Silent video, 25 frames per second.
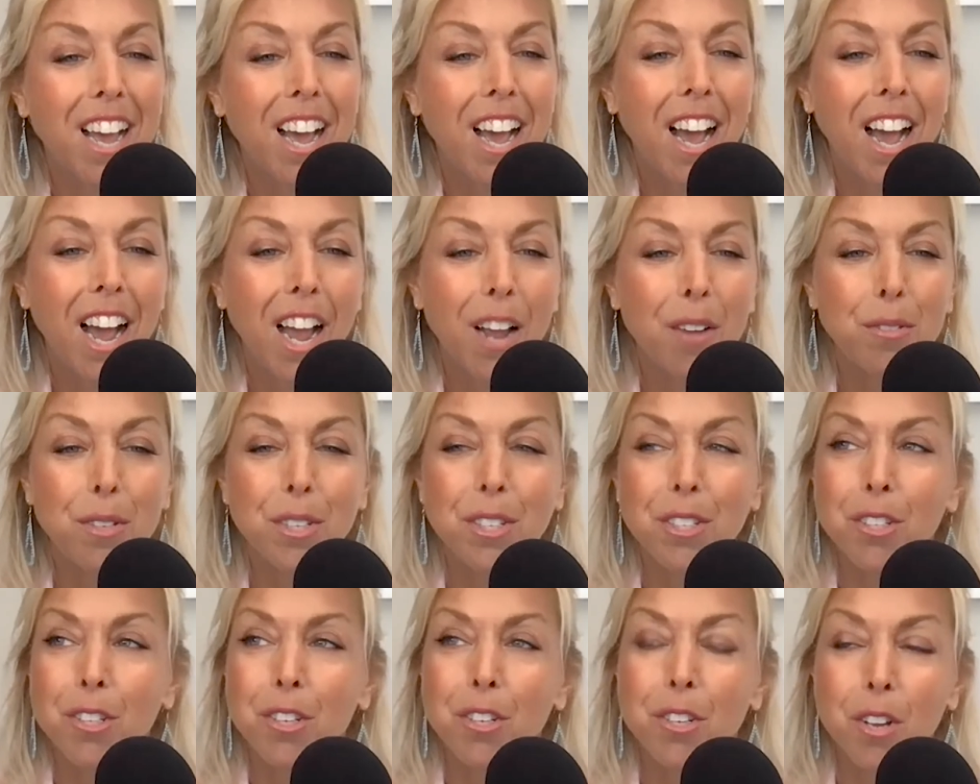I
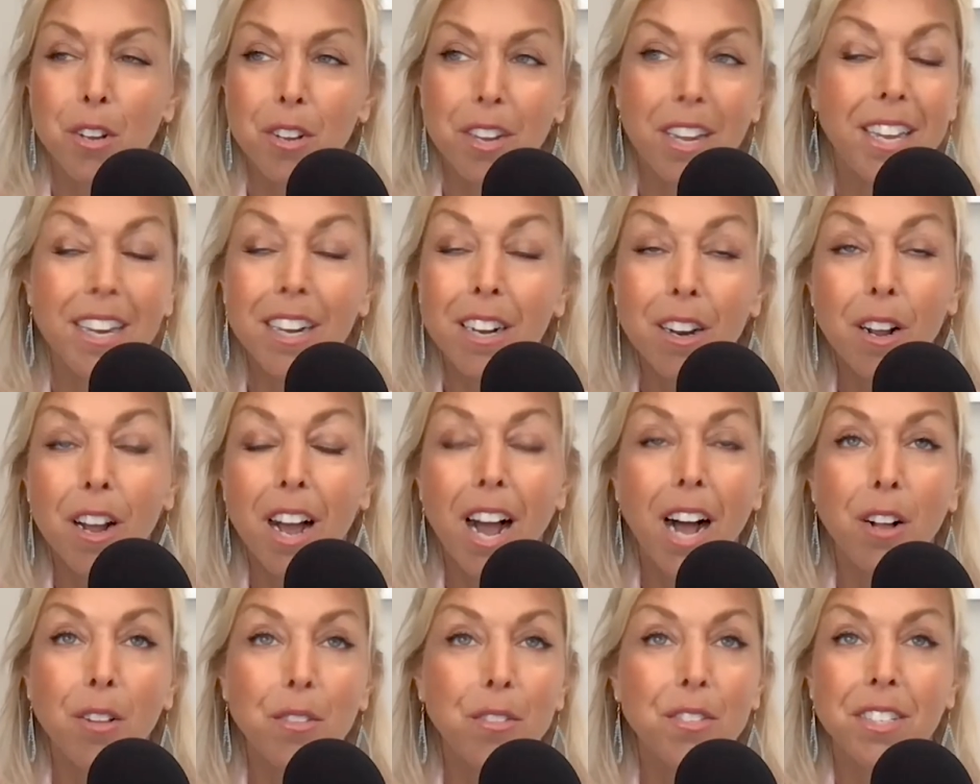was in a
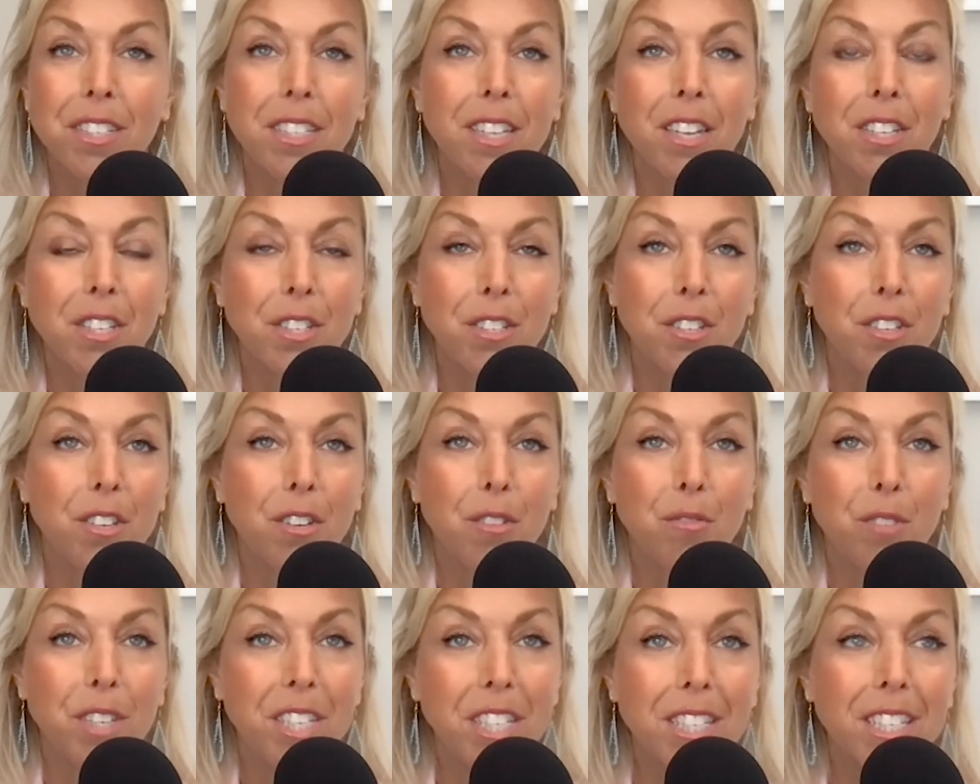health center
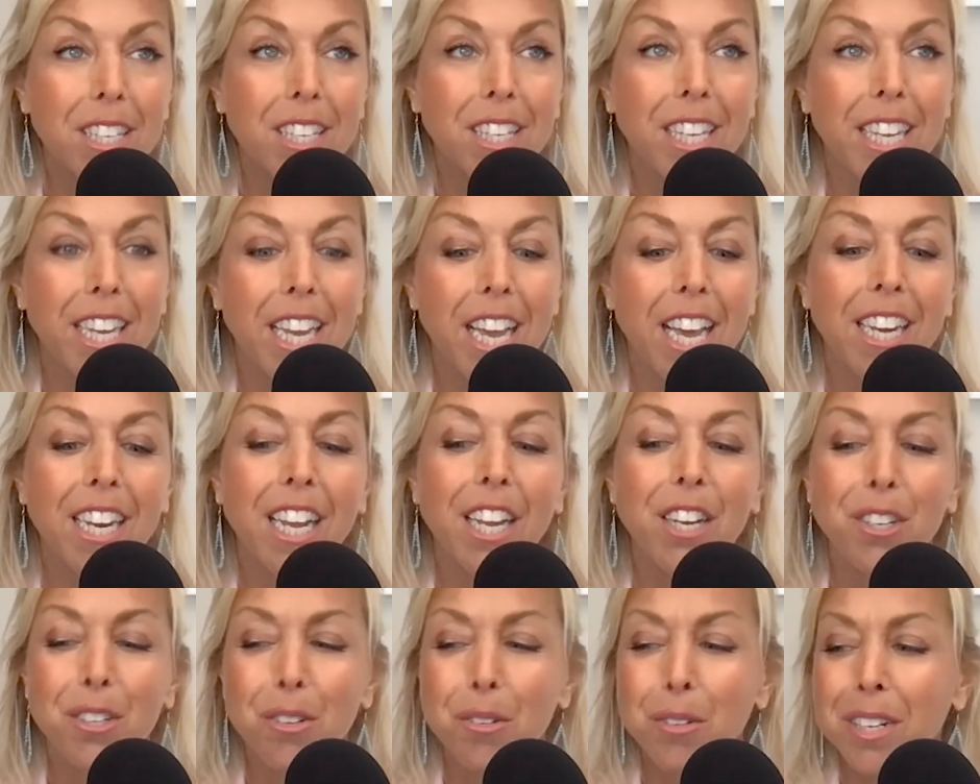recently and I
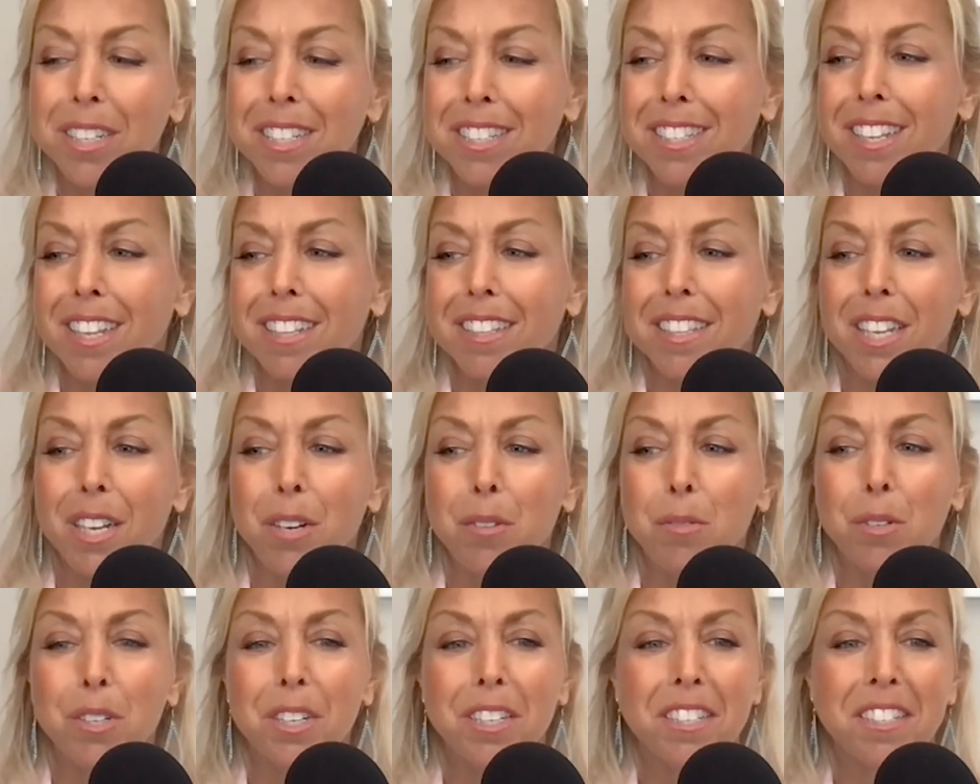noticed that they
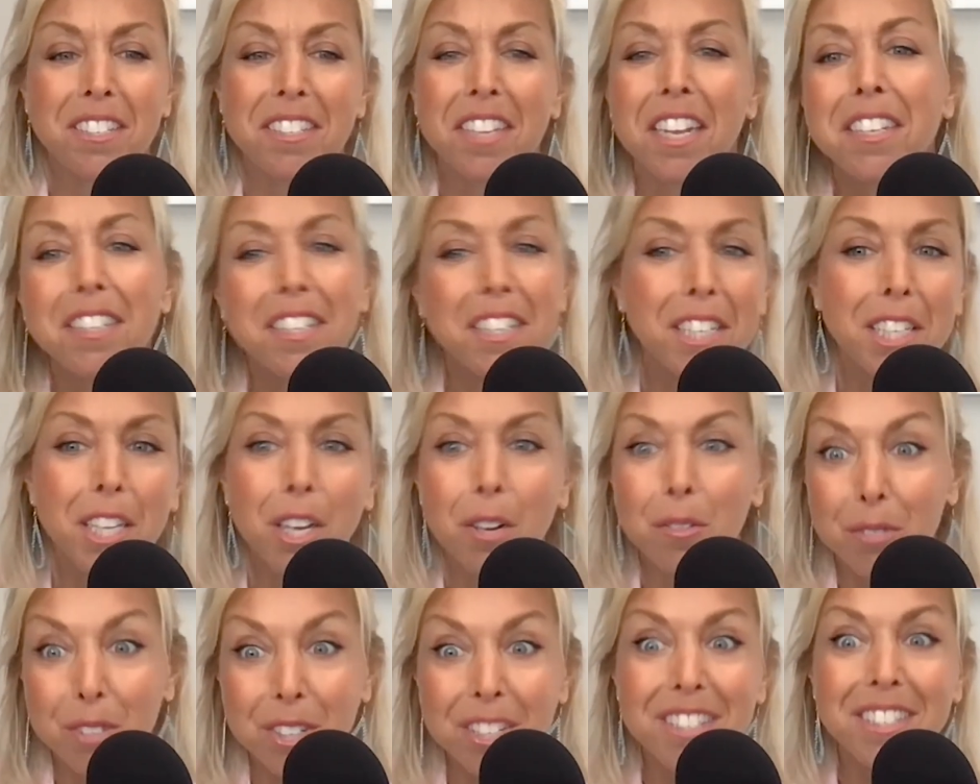were sending and
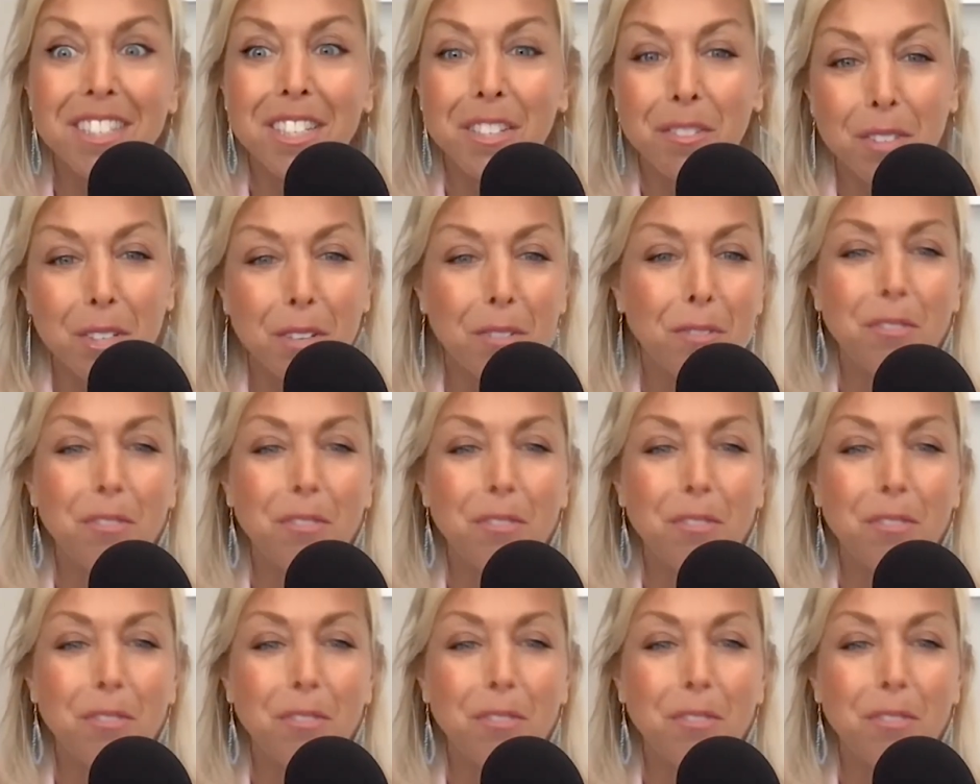receiving